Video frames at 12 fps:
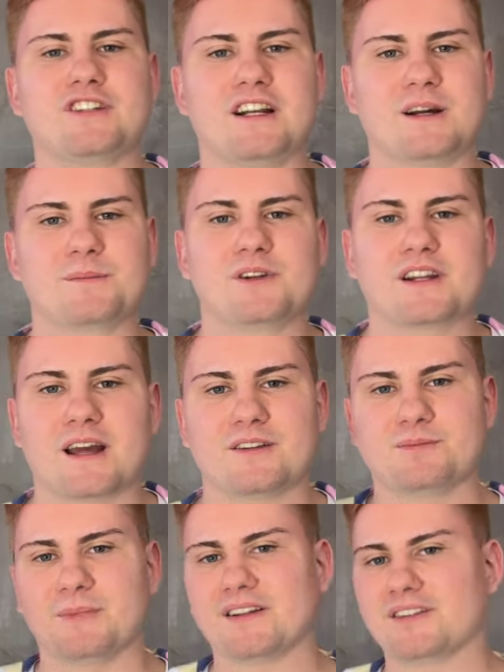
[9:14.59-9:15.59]
then I'm going to
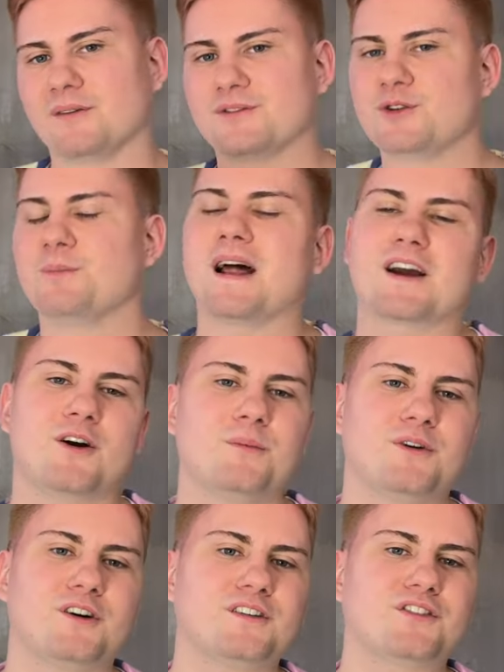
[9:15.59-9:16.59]
get myself 2 black
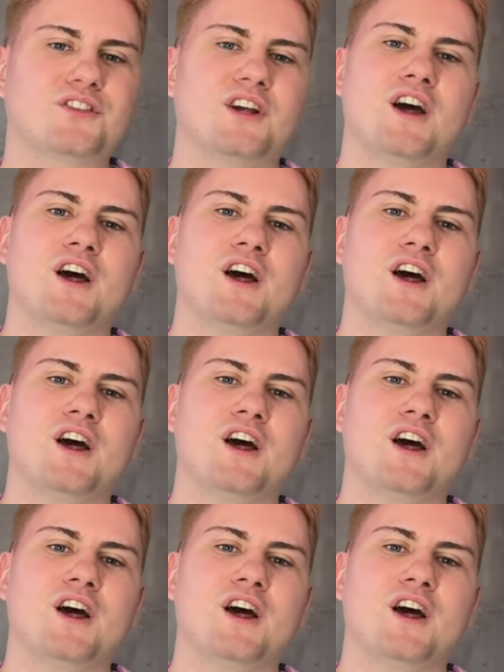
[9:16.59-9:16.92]
HomePods